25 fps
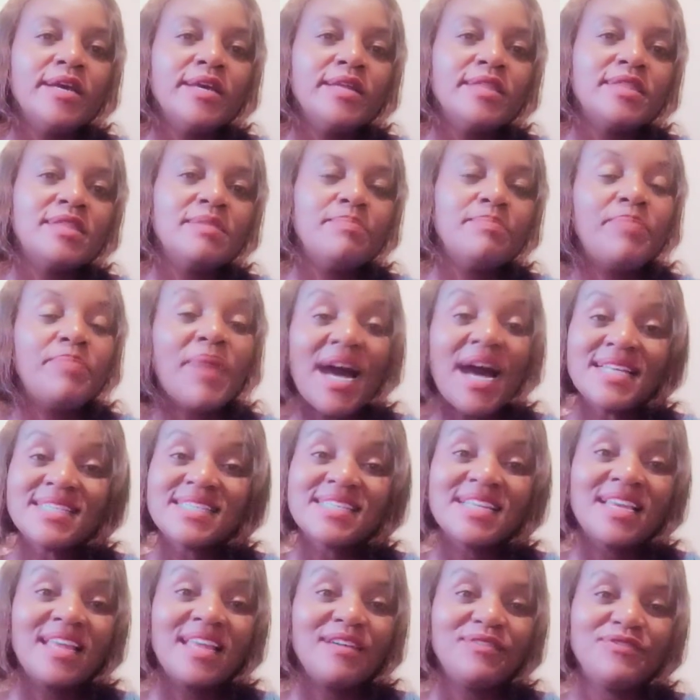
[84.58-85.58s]
the
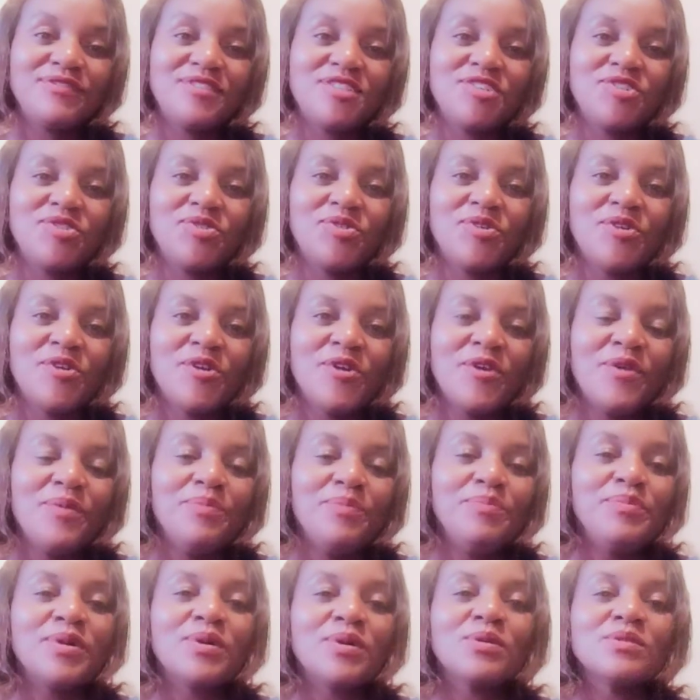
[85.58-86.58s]
bus left you
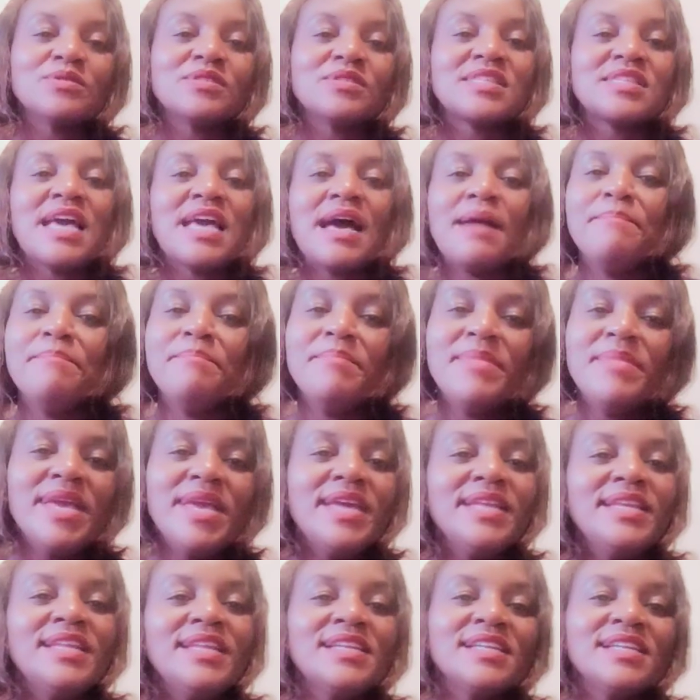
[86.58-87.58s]
because there are
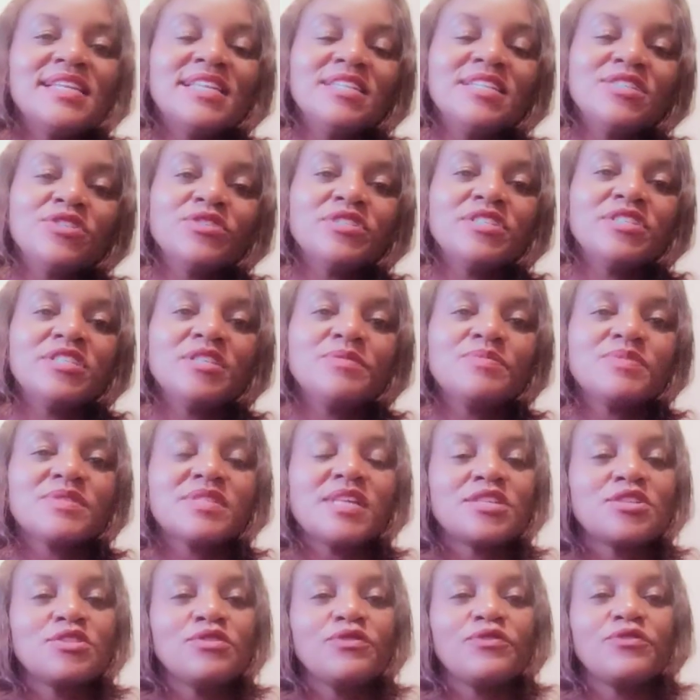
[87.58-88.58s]
many relationships
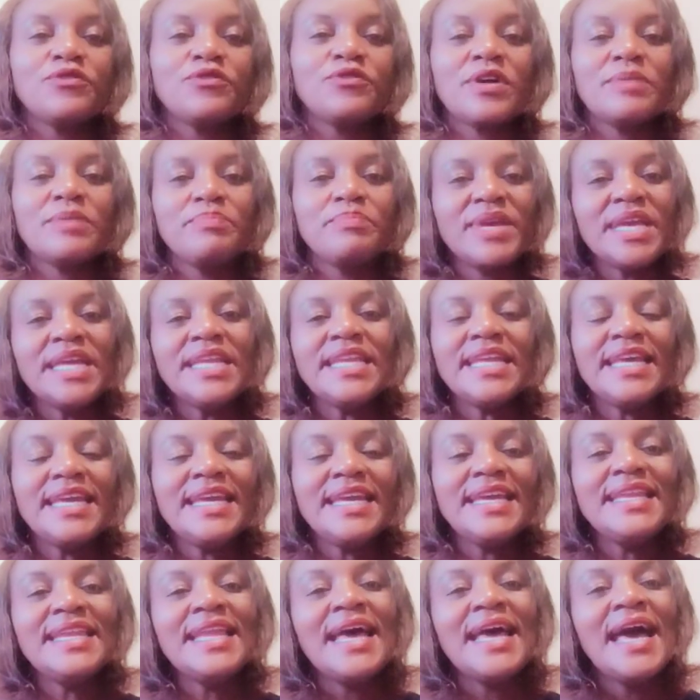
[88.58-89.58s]
that you've been
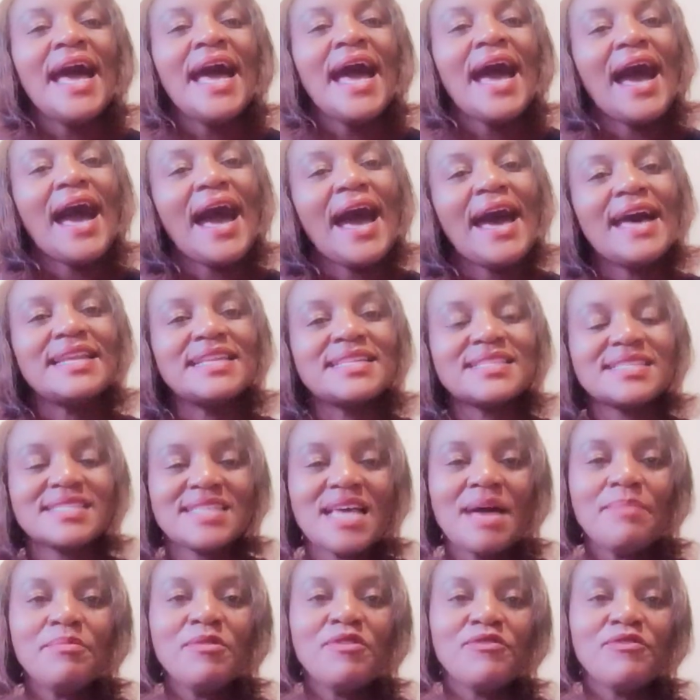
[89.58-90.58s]
in and
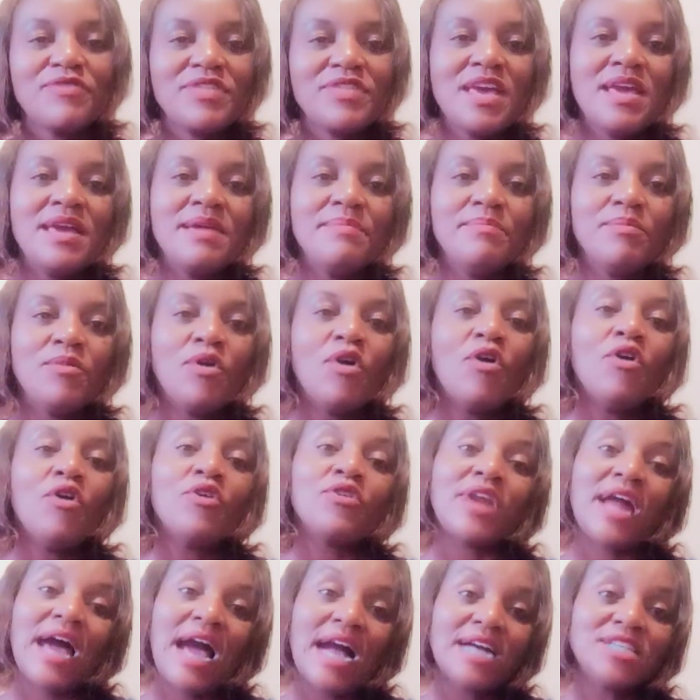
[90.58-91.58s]
some of them
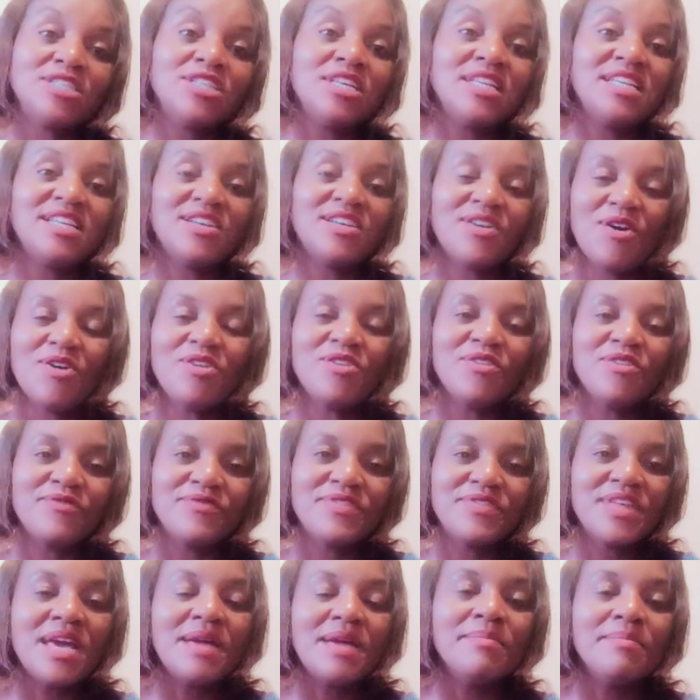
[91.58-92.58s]
or actually all
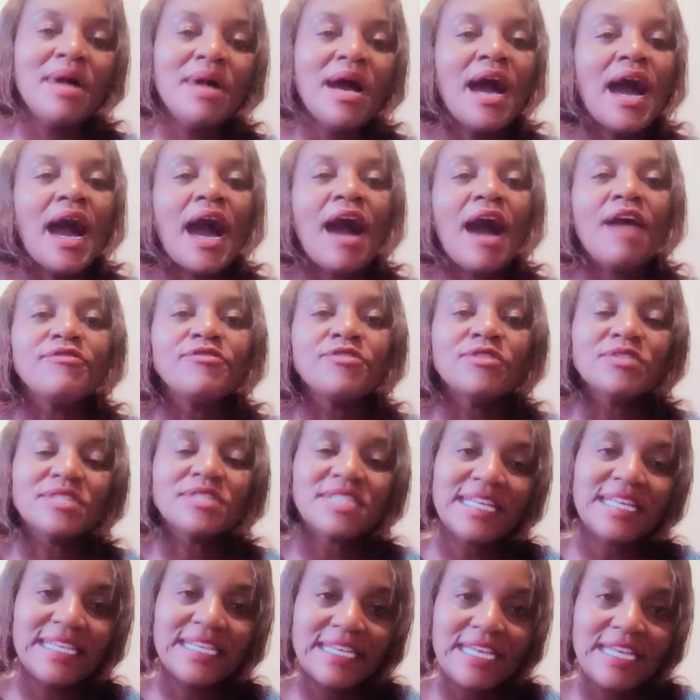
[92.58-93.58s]
of them have not
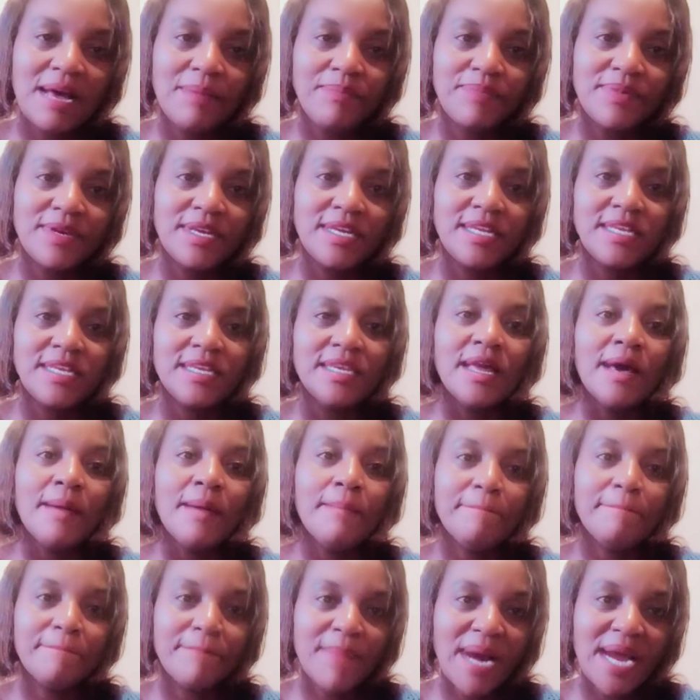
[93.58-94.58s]
ended up in
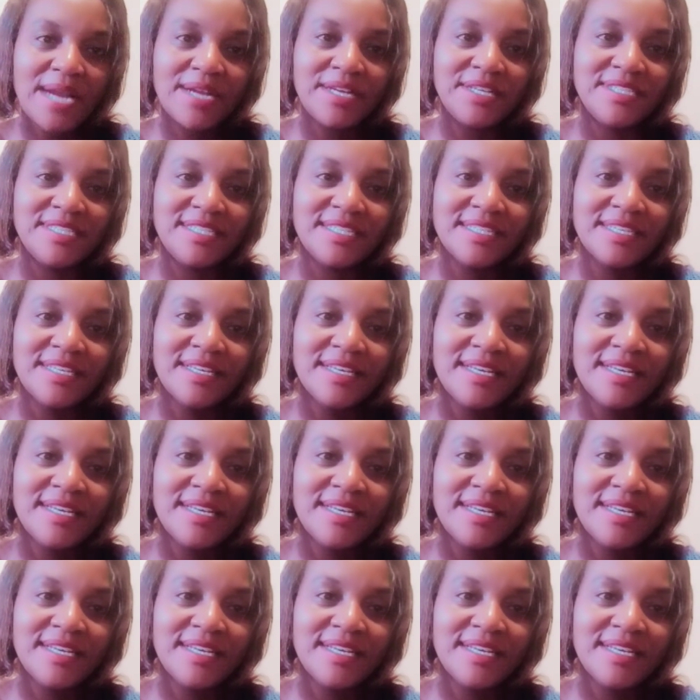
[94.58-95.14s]
marriage